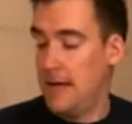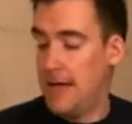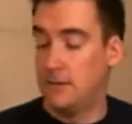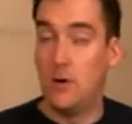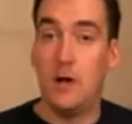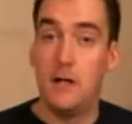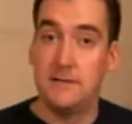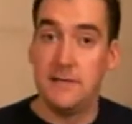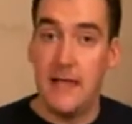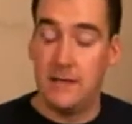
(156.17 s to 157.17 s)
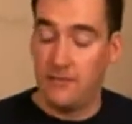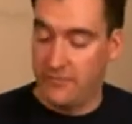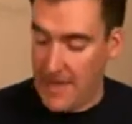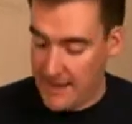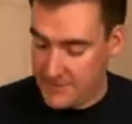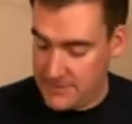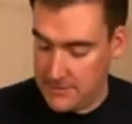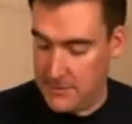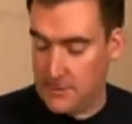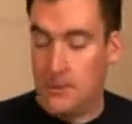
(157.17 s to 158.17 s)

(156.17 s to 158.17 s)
ailerons and the flaps.